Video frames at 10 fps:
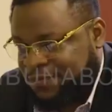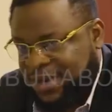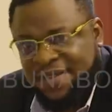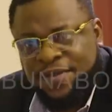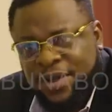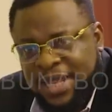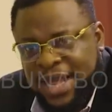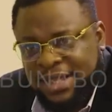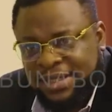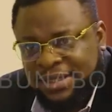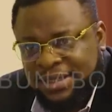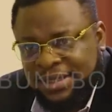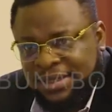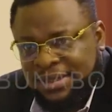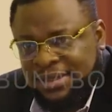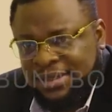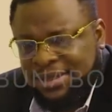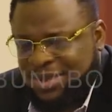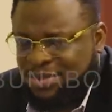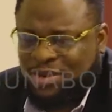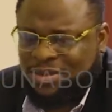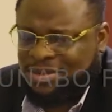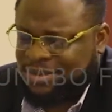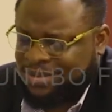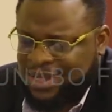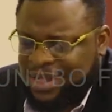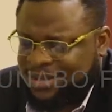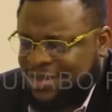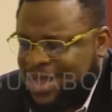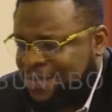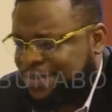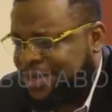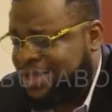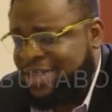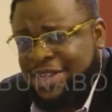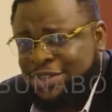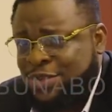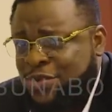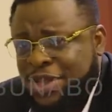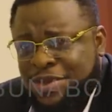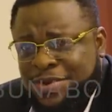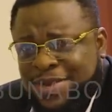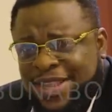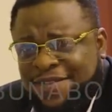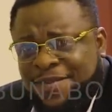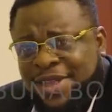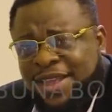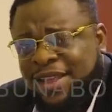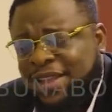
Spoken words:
leave all that. Come on. That's not happening. There's no way you're going to leave me